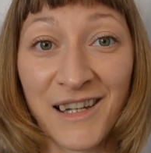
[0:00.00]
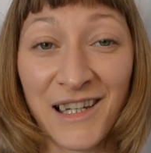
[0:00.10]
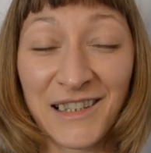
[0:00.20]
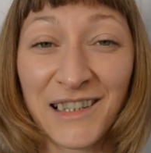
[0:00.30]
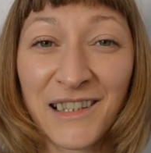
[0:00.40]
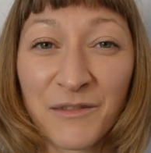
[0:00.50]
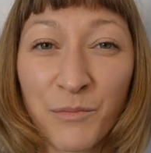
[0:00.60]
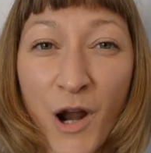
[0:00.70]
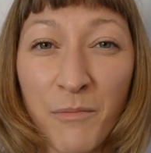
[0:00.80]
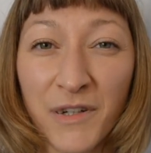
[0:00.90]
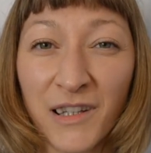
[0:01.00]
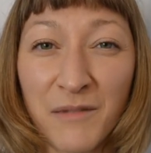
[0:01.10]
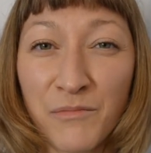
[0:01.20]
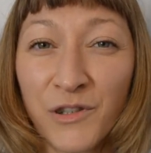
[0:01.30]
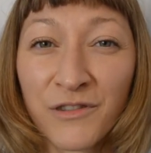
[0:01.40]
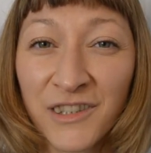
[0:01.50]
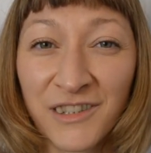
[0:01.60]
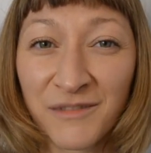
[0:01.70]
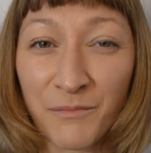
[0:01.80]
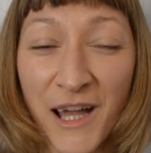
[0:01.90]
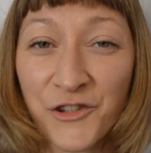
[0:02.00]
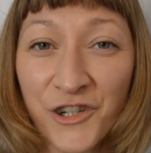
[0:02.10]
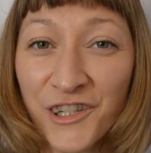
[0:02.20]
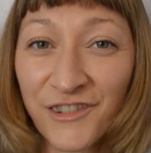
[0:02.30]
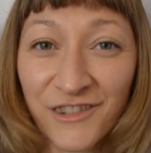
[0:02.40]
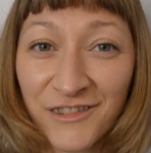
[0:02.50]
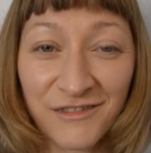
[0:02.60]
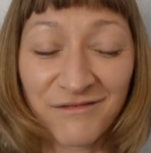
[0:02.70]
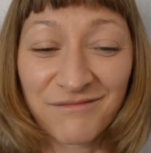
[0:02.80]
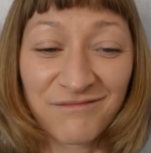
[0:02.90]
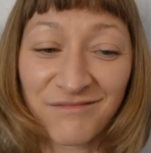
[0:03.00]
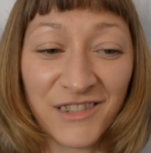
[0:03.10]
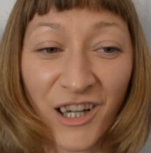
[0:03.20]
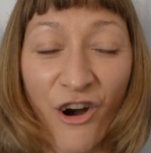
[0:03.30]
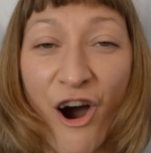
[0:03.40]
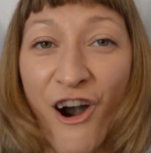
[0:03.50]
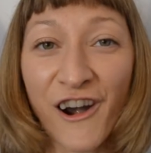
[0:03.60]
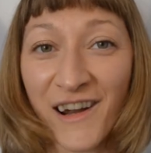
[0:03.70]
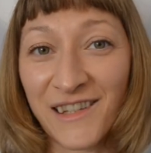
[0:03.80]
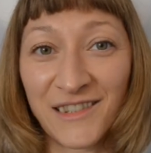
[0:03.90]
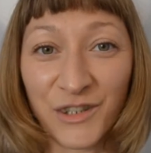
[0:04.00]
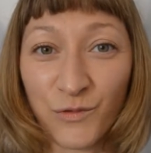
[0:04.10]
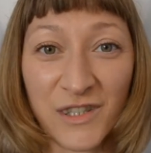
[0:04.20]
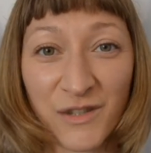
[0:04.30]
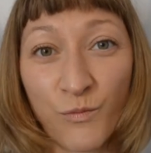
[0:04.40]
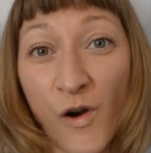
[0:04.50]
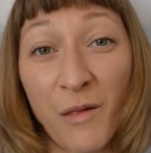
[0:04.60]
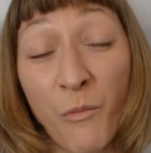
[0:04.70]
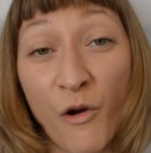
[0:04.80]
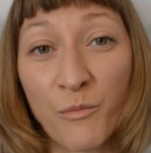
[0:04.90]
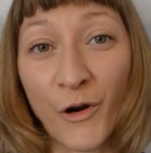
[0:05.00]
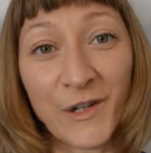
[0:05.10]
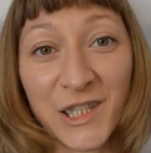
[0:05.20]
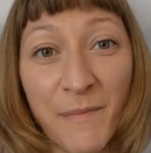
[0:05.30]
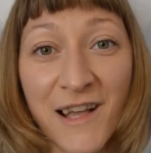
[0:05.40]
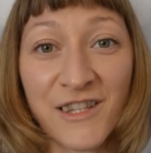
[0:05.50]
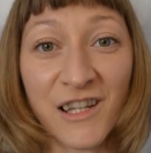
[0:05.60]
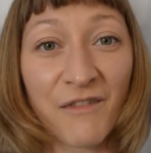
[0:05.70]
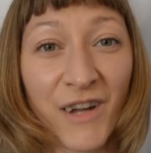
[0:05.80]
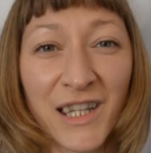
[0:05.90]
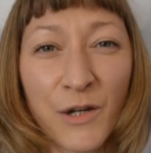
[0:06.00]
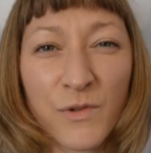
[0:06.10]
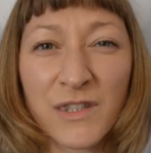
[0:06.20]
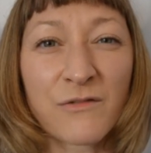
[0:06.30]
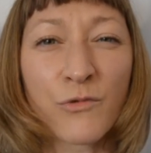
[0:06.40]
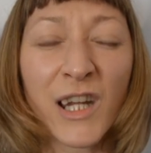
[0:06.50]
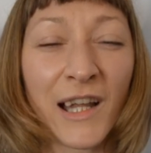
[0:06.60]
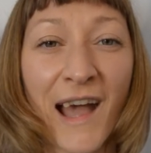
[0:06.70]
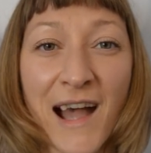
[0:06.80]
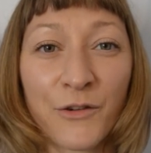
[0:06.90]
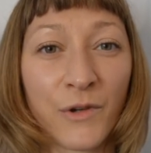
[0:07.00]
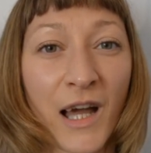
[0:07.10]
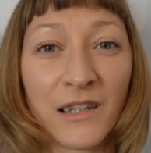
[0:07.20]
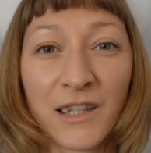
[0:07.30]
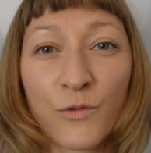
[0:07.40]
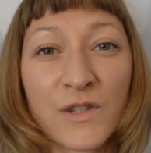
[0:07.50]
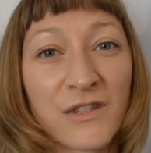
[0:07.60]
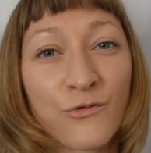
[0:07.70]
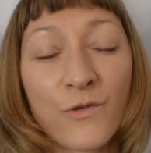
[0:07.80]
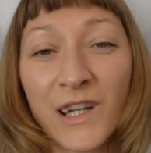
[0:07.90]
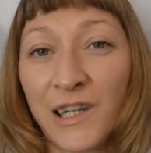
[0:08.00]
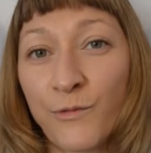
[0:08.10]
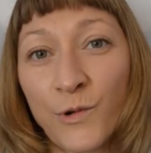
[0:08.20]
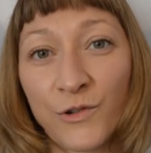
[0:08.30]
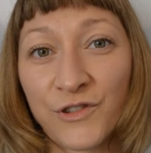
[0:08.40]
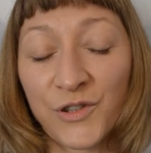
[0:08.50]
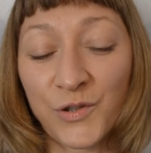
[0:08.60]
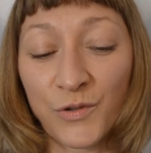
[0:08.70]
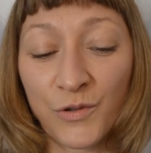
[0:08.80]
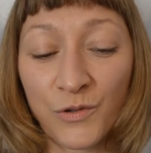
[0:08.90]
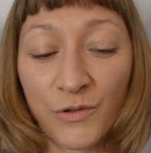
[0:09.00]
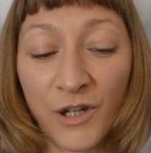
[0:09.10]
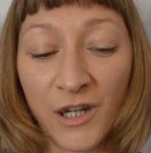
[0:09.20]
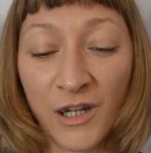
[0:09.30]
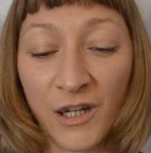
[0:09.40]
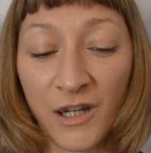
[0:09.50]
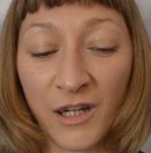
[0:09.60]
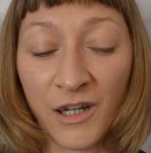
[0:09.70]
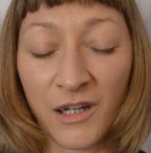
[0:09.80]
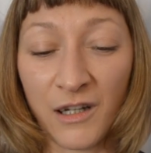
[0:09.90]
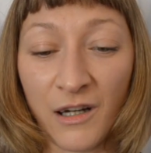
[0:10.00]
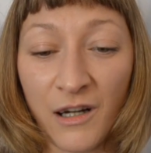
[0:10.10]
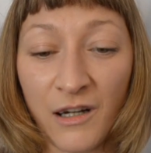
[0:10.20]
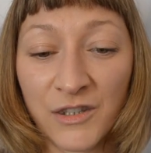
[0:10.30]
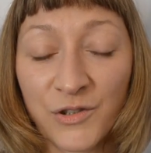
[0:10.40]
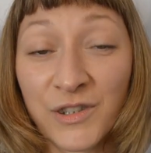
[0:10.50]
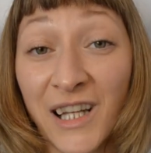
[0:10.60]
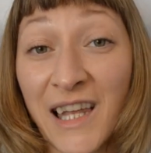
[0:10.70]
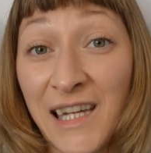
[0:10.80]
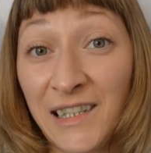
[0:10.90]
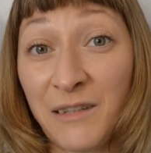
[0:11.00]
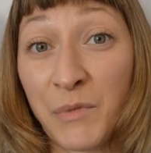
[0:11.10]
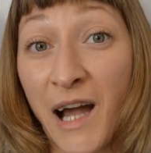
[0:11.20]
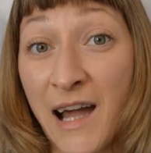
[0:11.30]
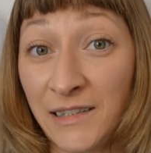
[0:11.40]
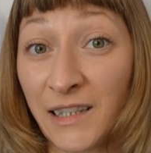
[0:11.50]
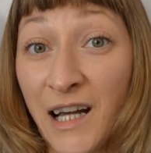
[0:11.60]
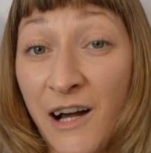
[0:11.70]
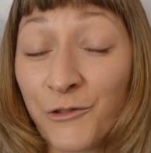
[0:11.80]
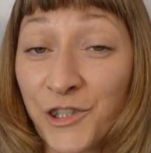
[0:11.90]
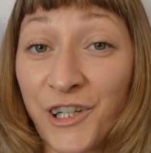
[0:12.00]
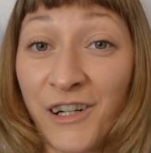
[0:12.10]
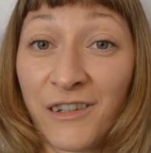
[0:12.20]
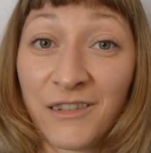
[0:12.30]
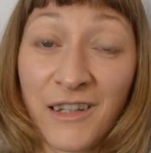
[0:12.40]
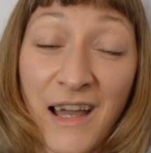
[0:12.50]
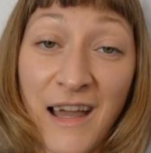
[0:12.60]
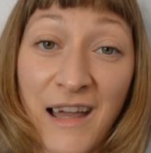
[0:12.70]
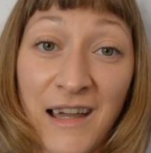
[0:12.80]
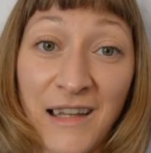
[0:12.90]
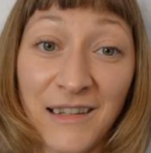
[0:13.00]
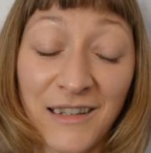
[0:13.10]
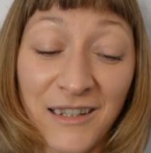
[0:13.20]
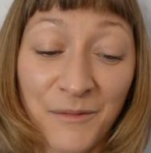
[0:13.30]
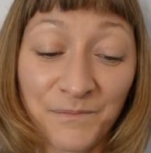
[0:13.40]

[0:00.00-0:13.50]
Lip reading: he didn't properly measured the car, and it was, well, more expensive. And he was really angry and he was really rude to the lady behind the counter, and